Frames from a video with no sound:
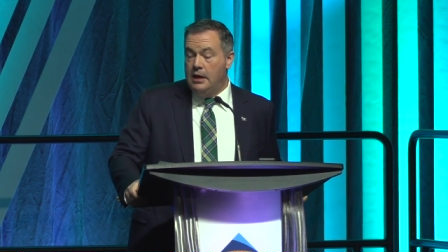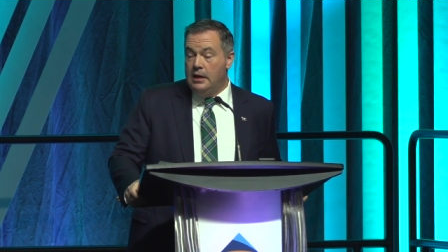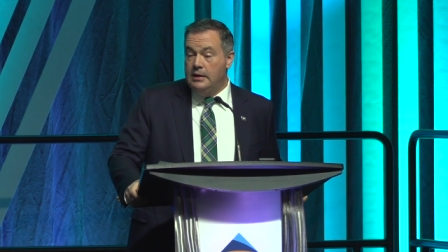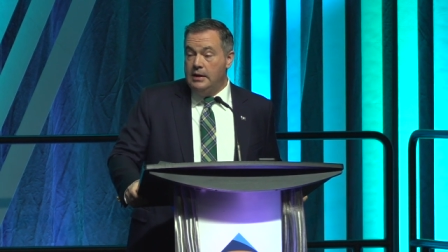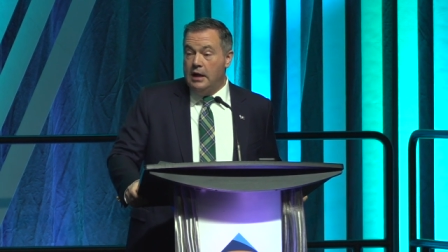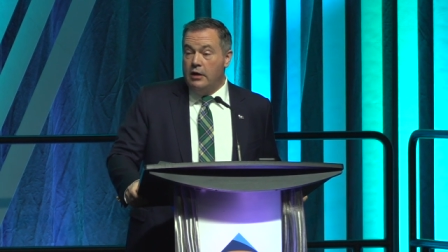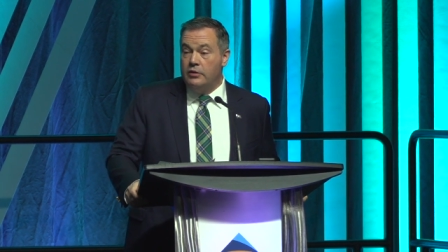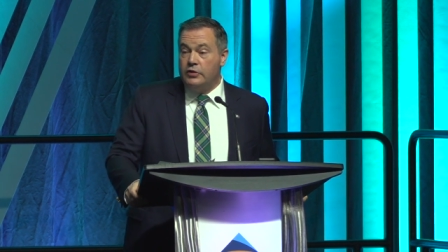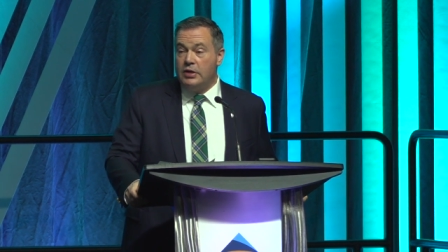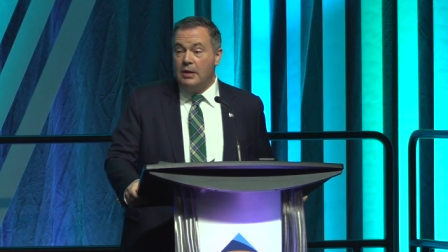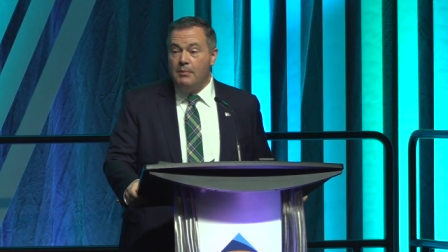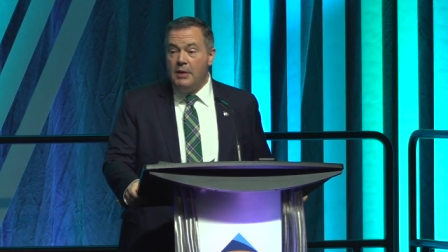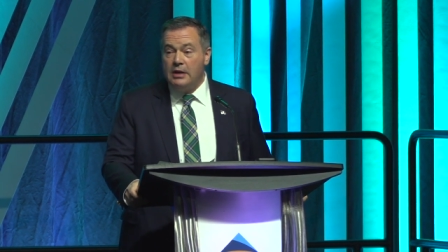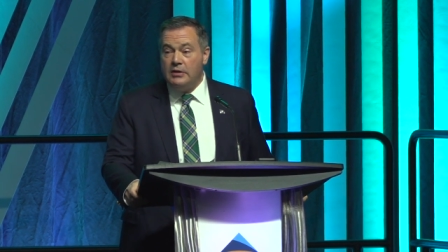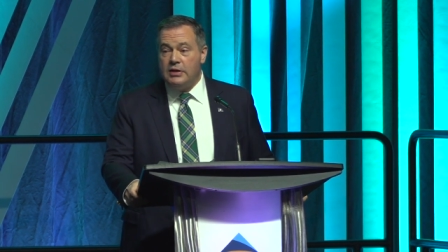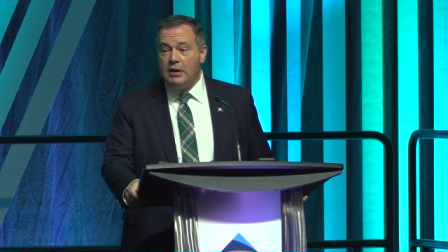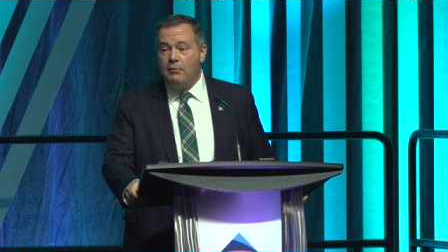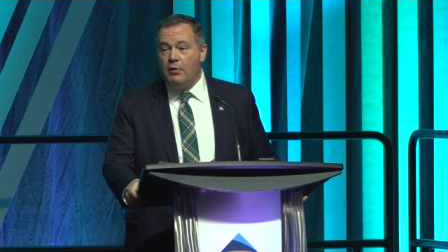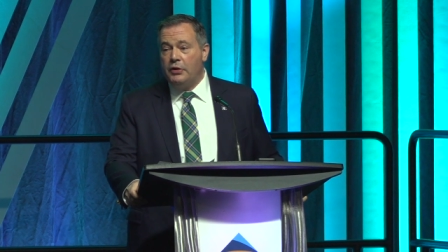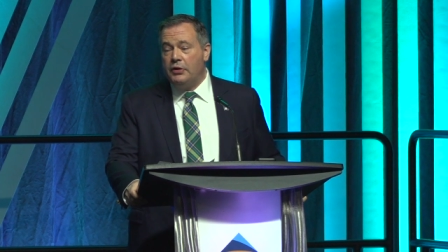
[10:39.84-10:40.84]
Now, some
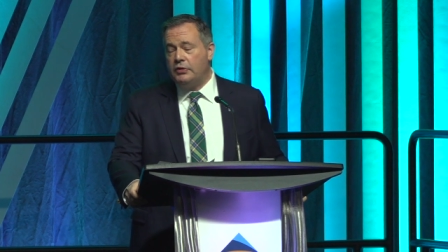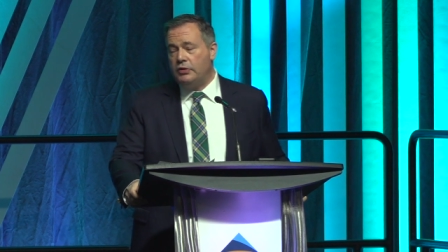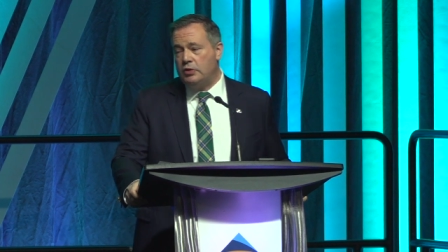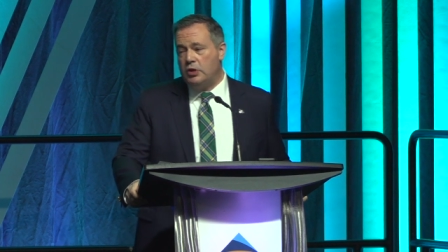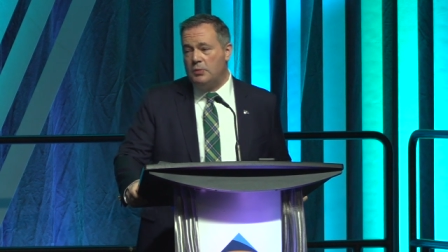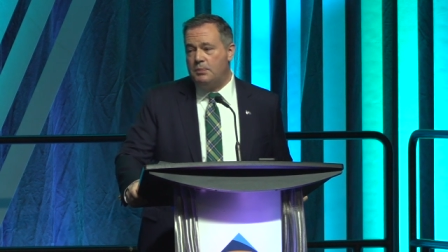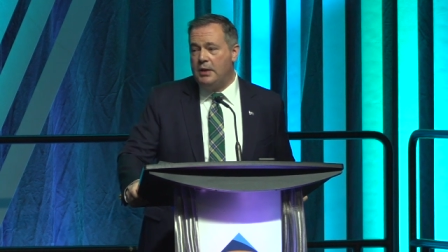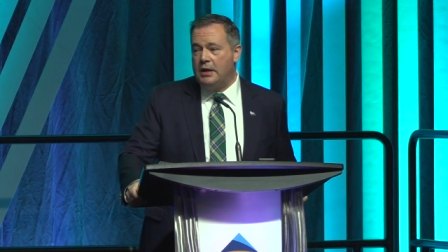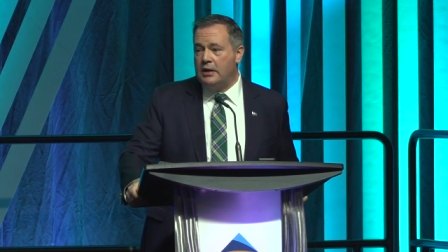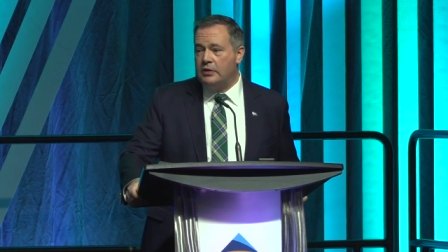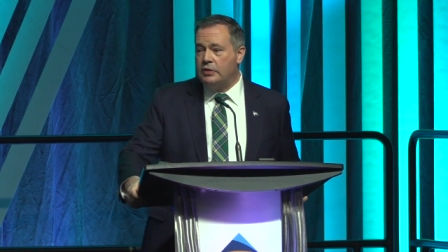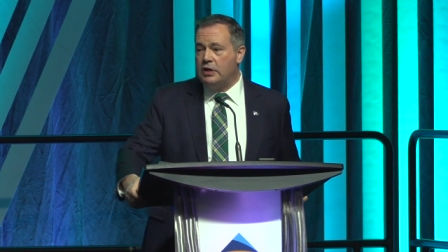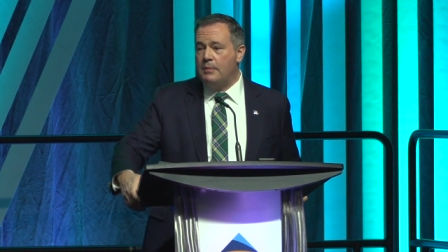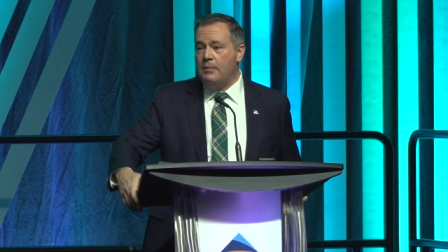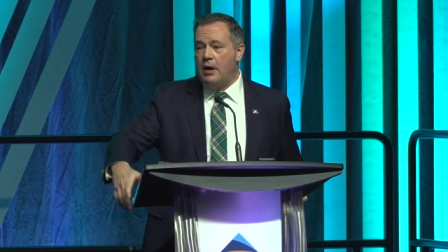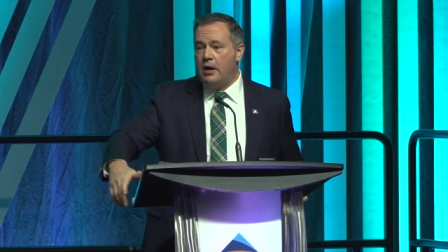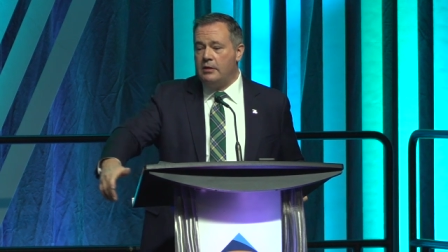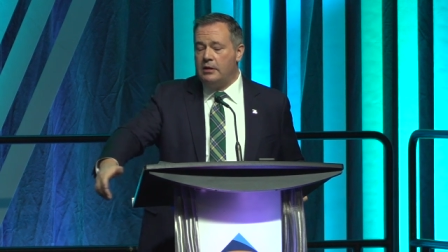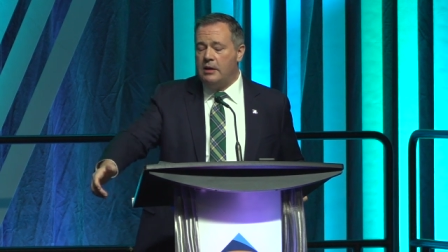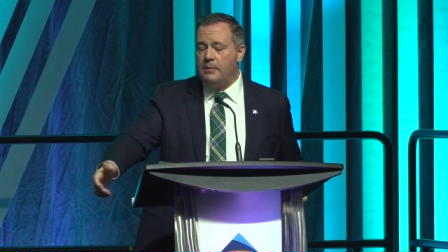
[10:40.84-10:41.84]
might say, well, this is just because
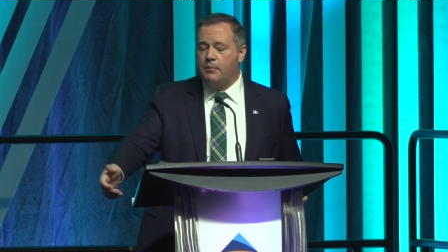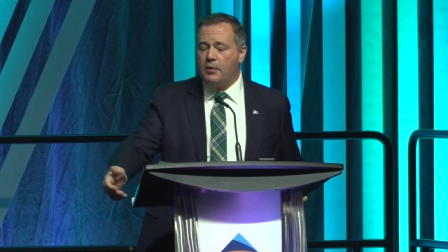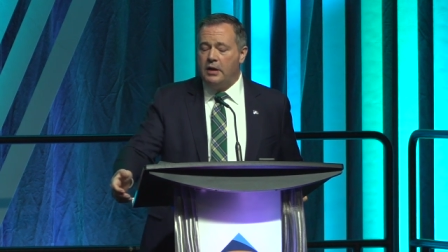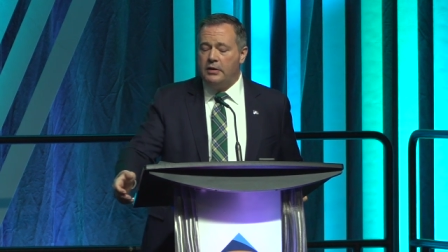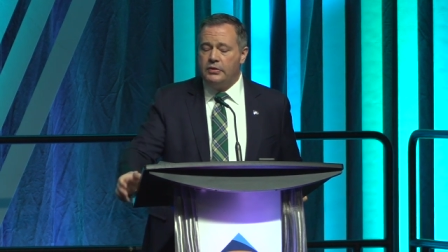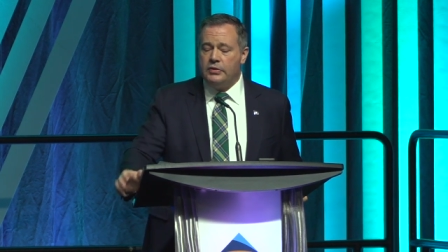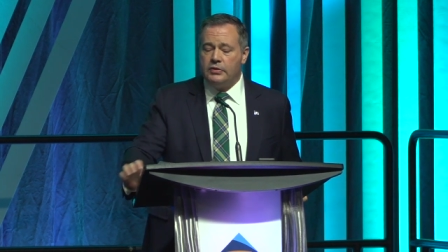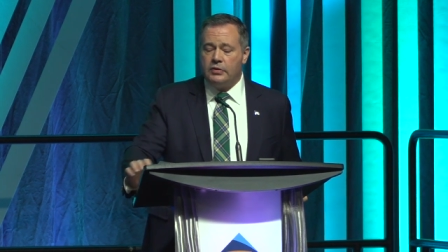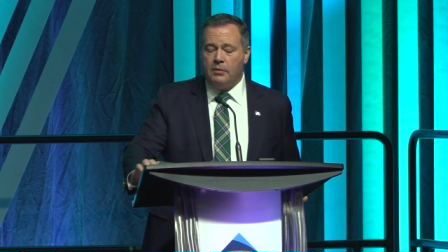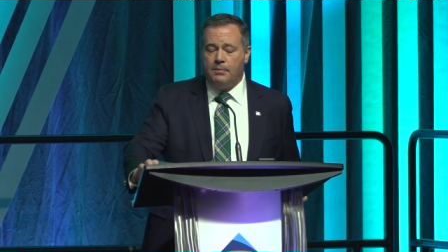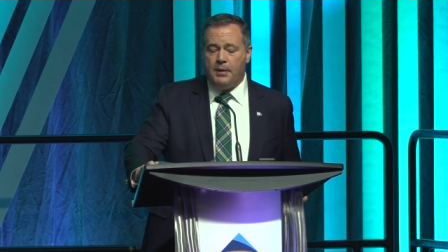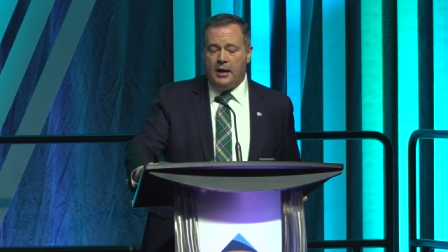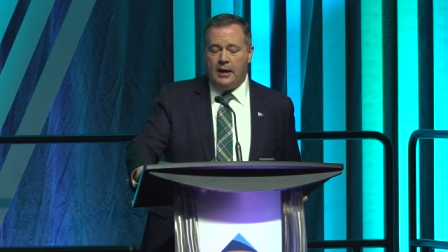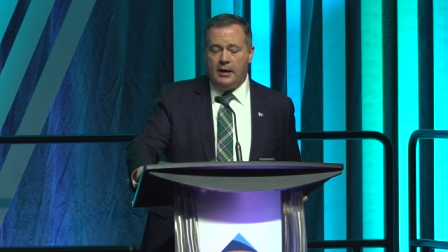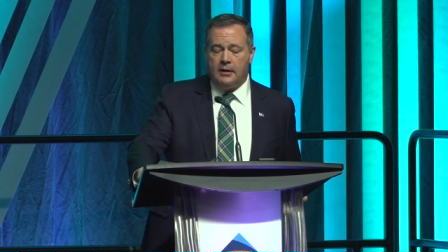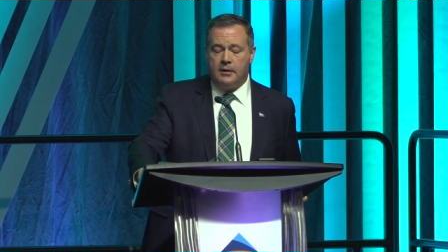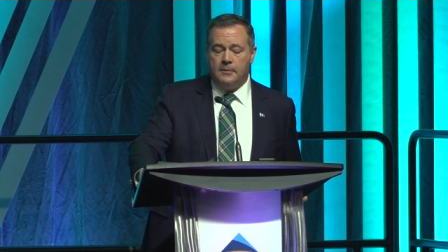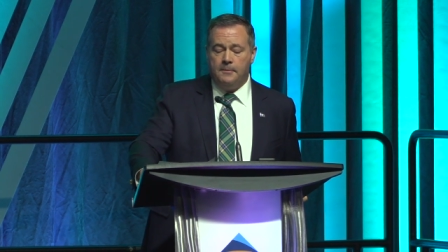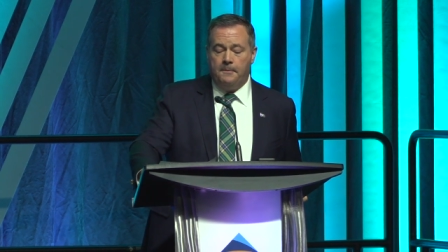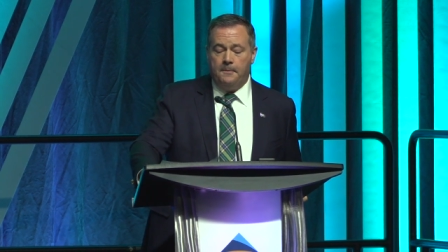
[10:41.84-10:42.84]
commodity prices are
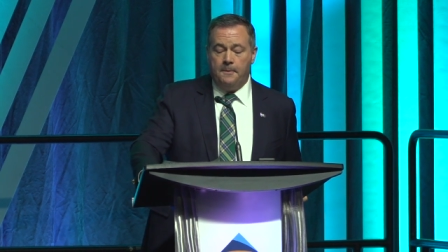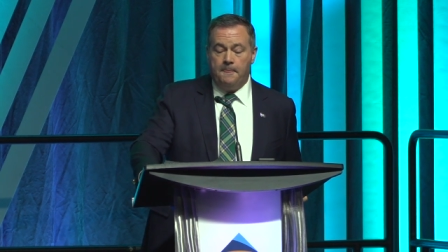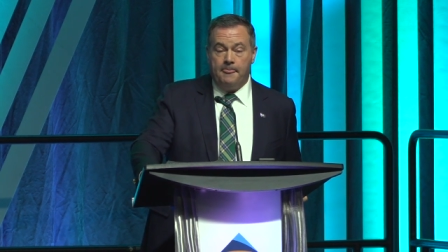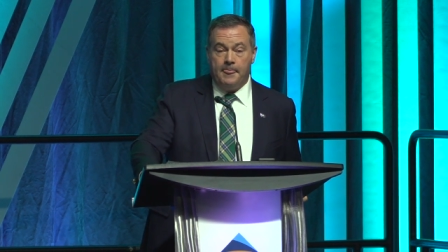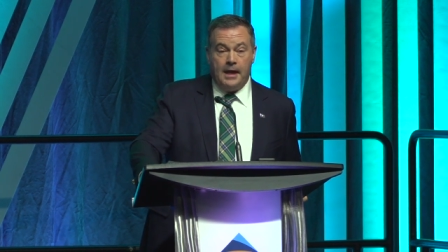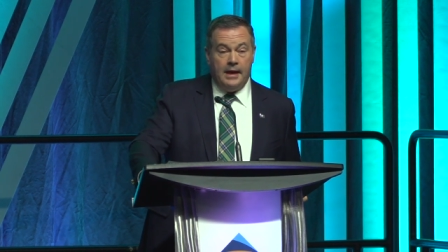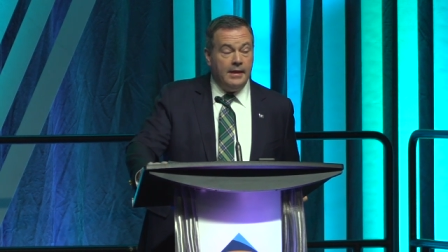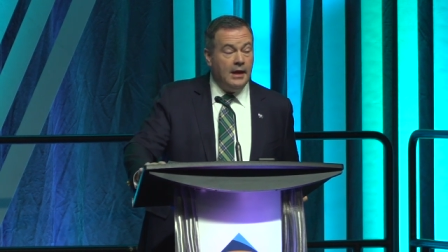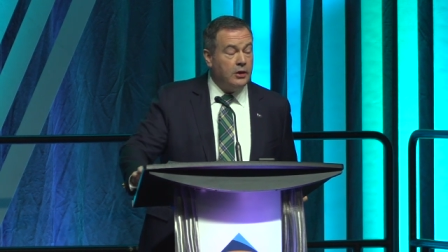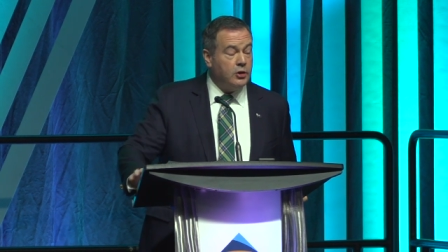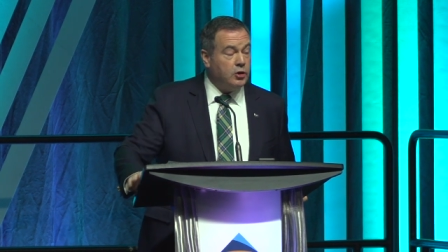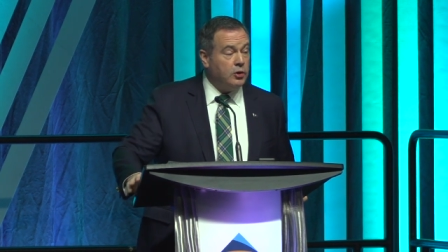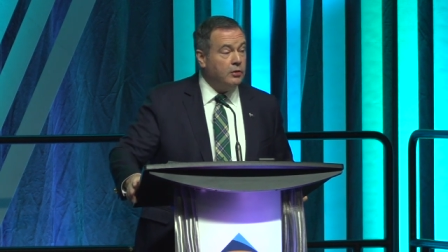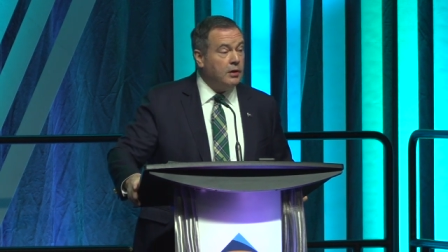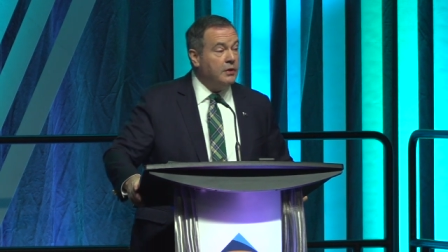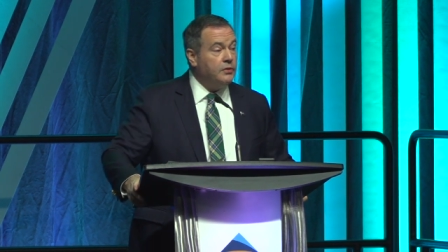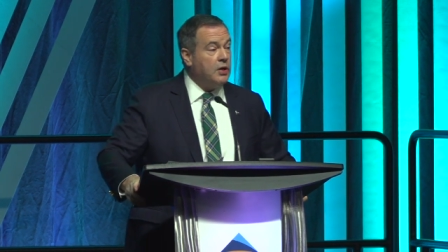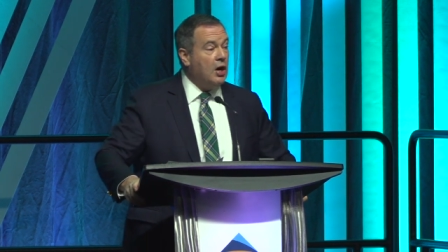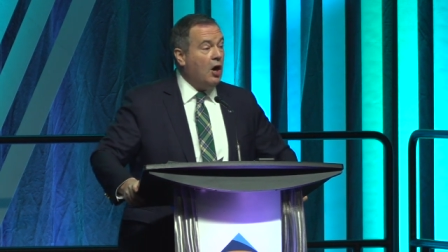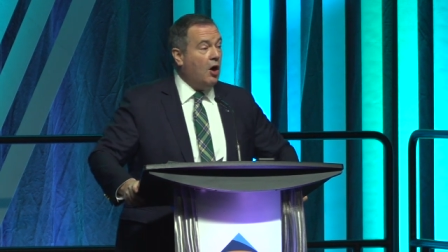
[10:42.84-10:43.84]
back. And that sure
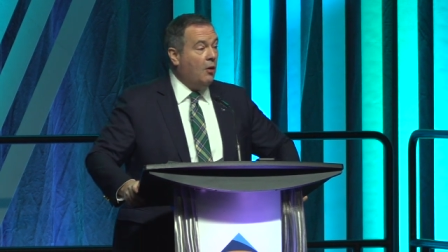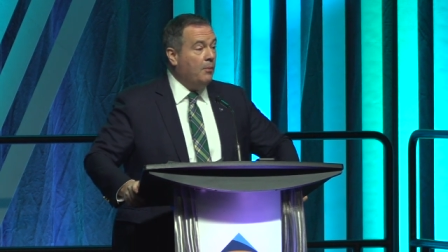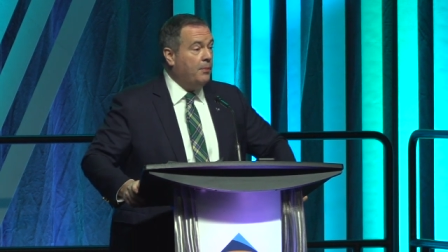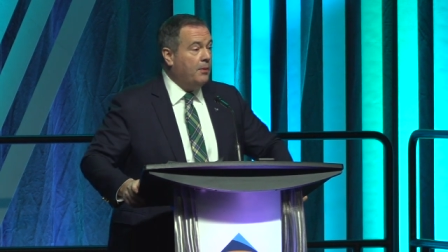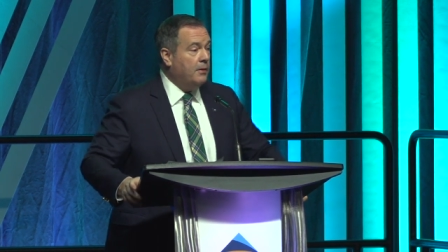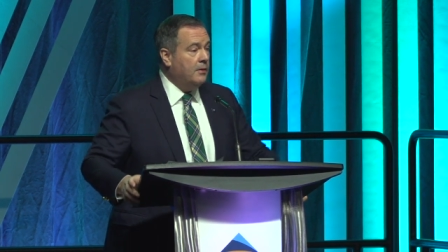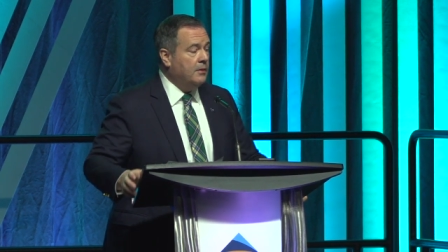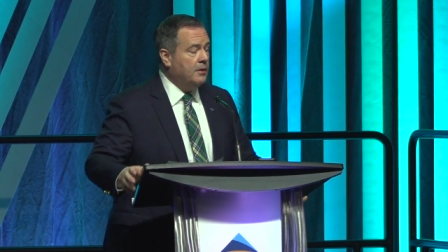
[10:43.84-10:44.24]
does help.